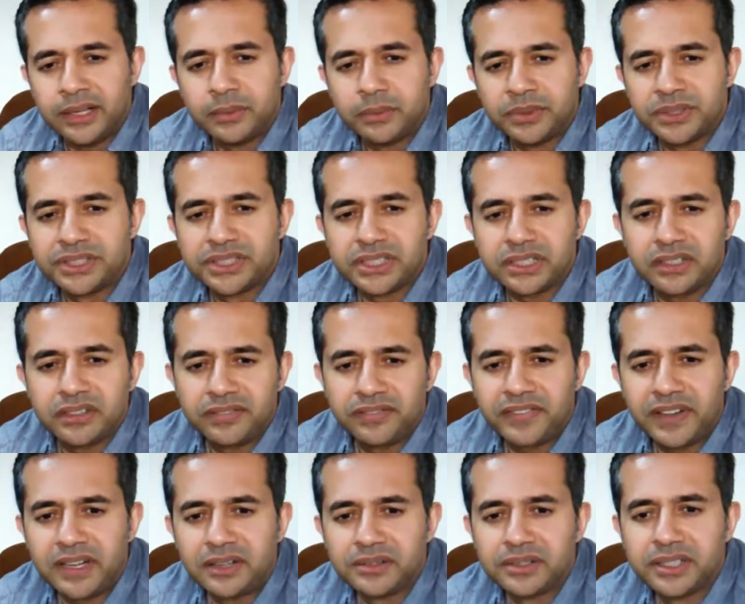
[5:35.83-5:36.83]
It was
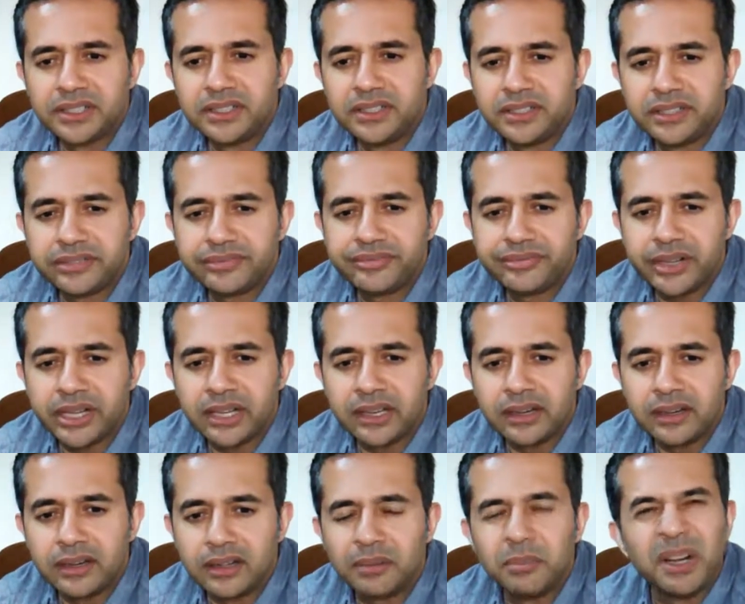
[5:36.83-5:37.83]
founded
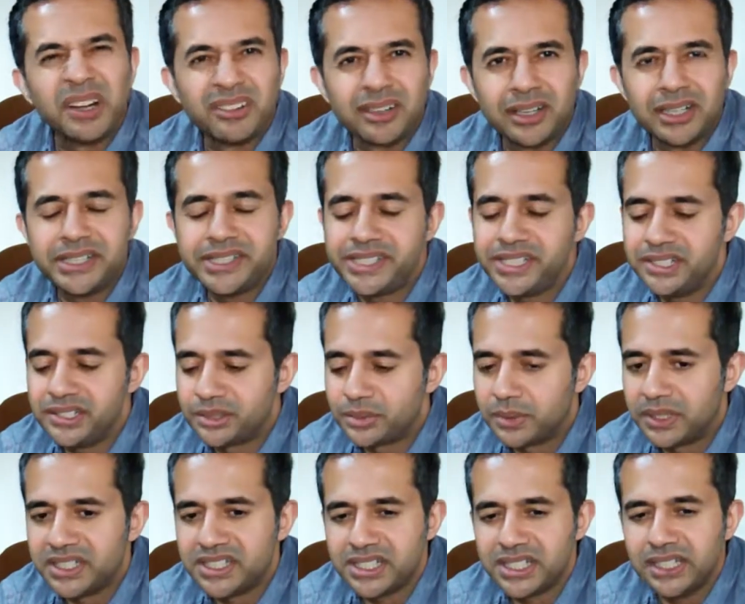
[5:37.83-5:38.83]
in about
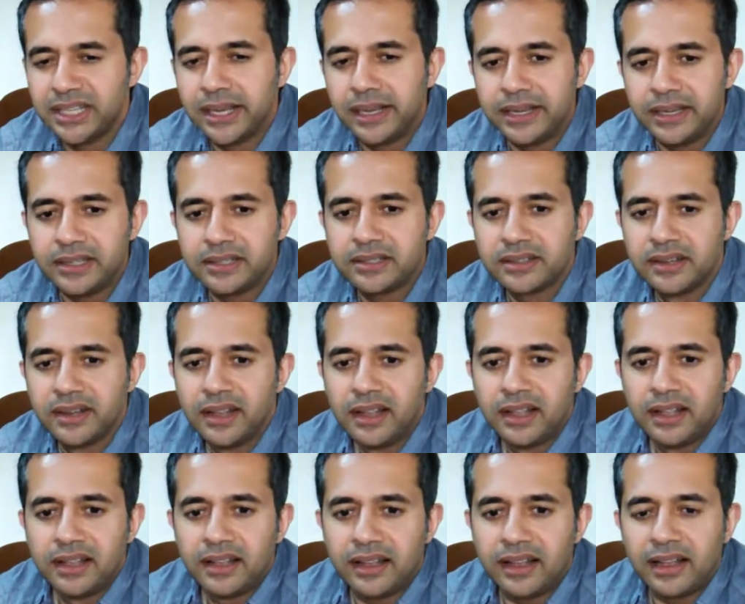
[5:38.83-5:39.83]
1928,
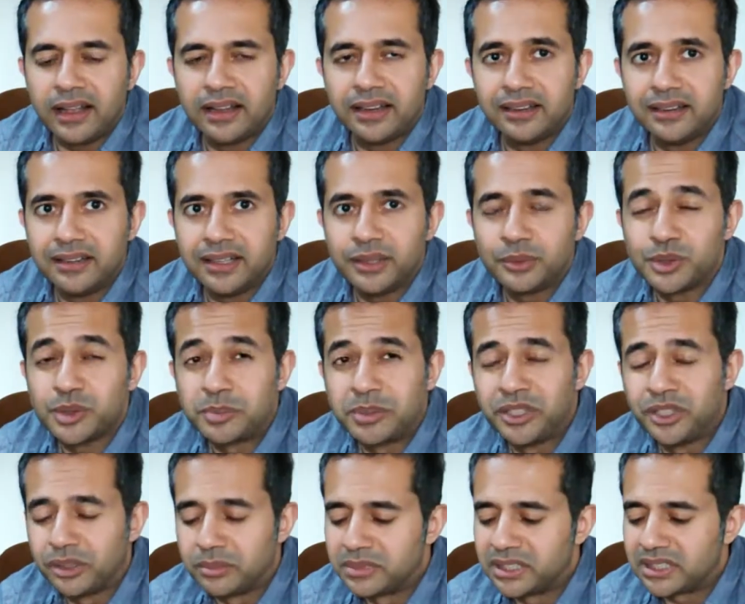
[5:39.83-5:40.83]
and it was
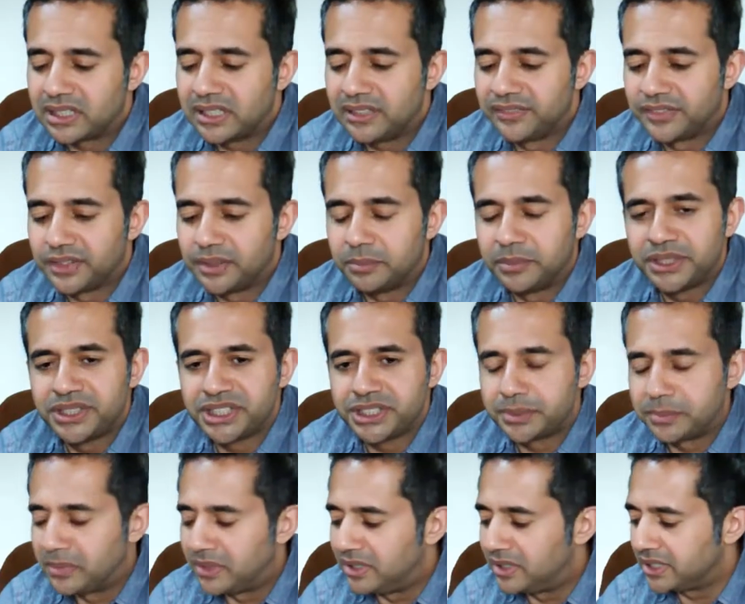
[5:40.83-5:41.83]
predominantly for the
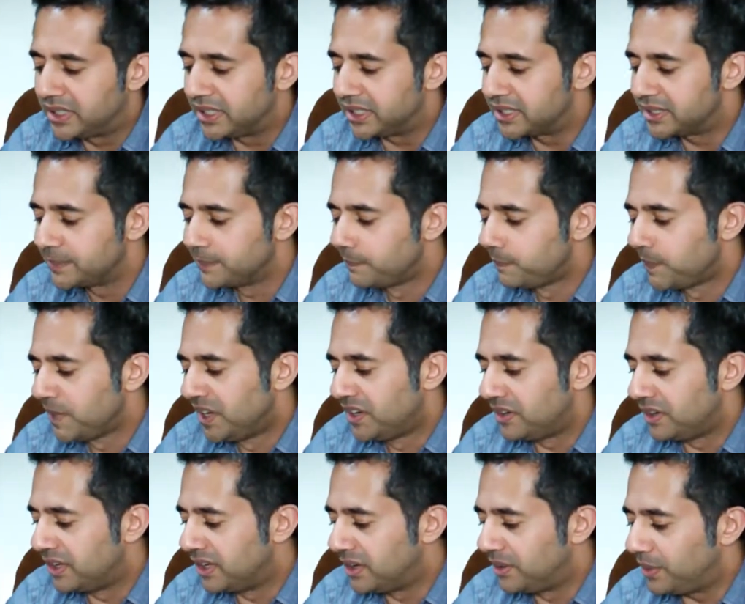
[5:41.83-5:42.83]
British market.
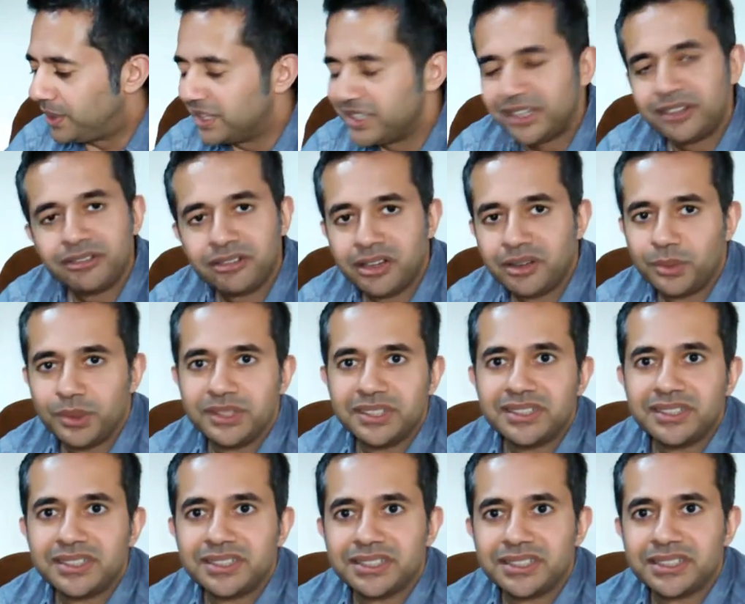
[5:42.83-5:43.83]
Now, I don't know
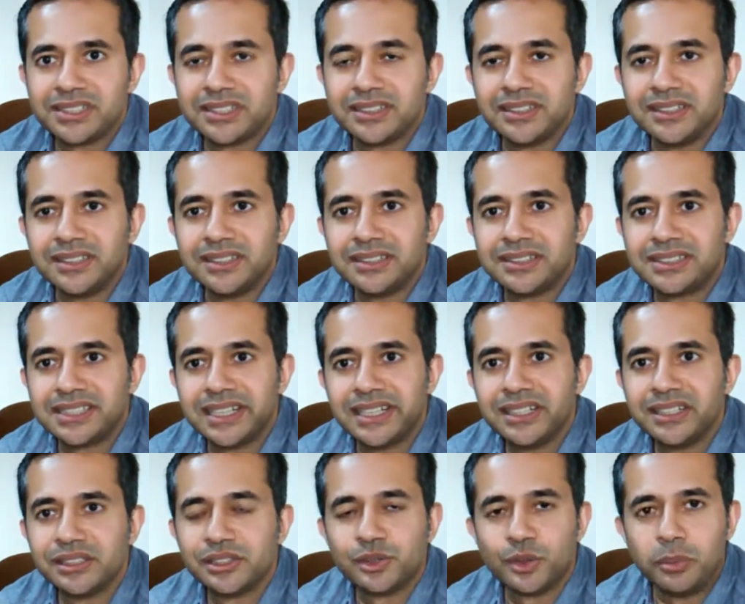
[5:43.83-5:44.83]
whether this is a
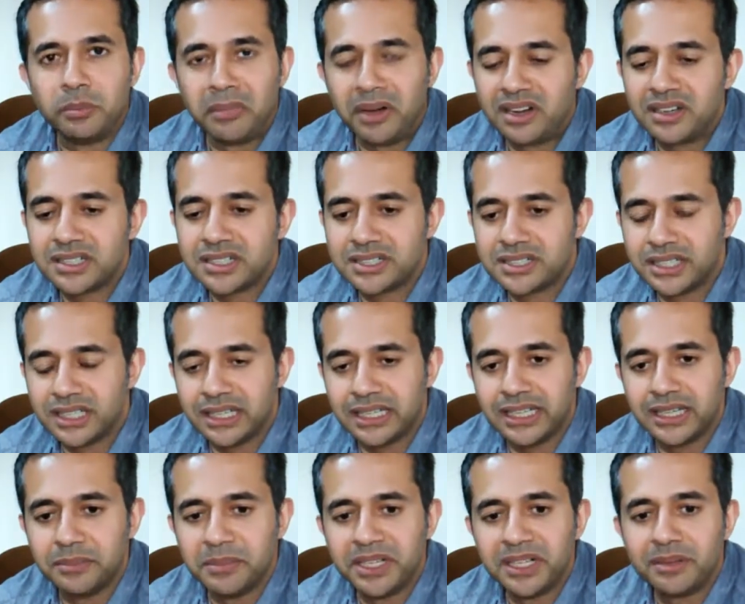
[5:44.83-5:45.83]
sales or marketing
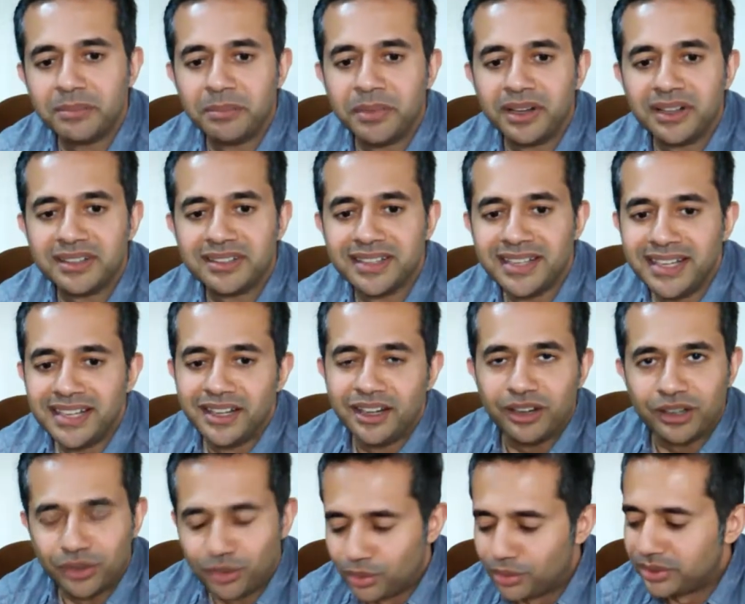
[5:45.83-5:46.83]
gimmick, but
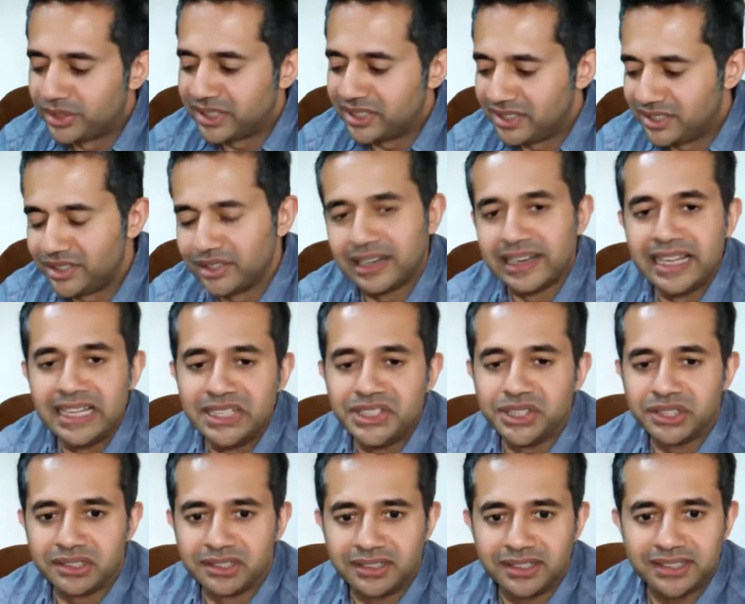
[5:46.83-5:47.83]
according to
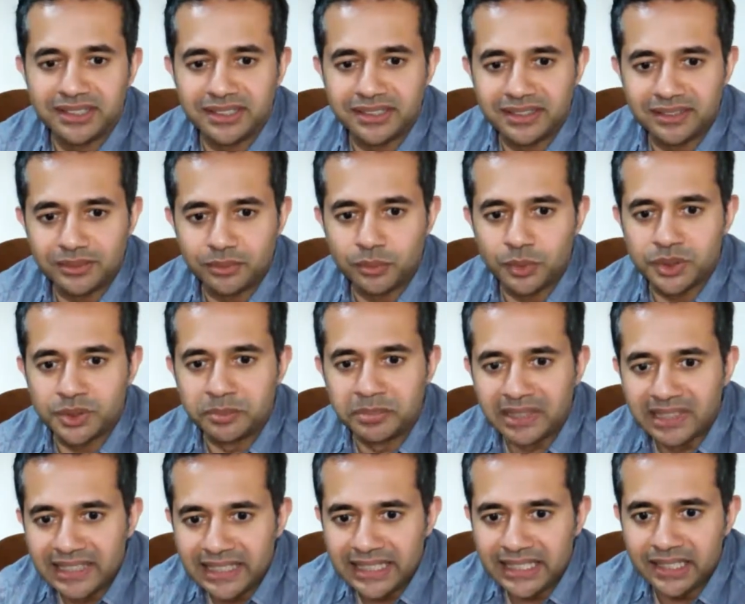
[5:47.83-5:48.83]
legend, it was
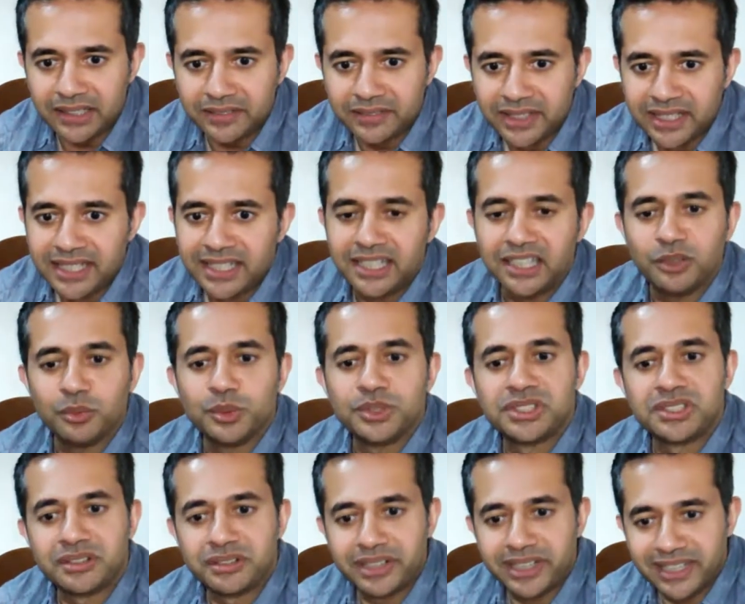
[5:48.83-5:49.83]
believed it
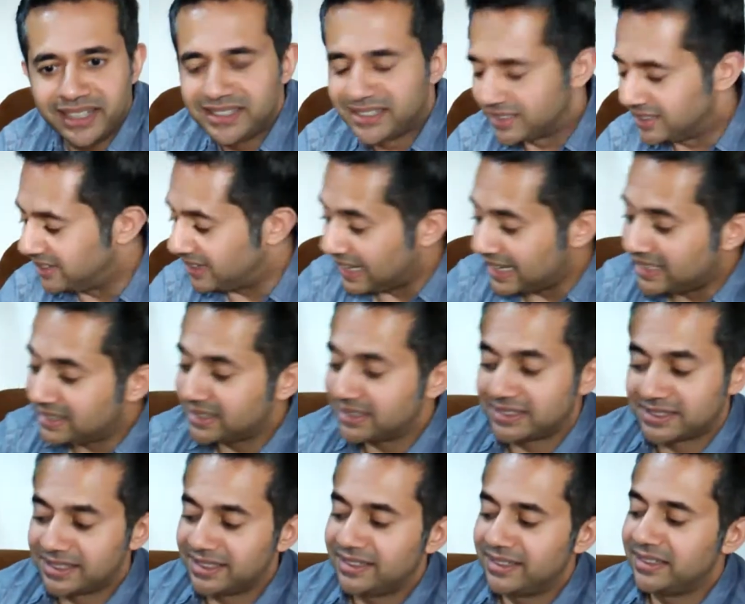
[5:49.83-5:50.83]
was created, as
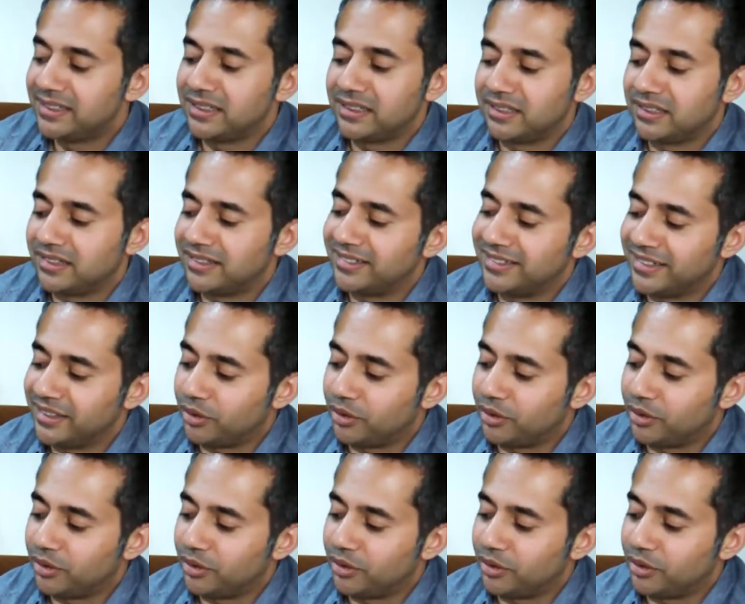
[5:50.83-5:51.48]
it said in the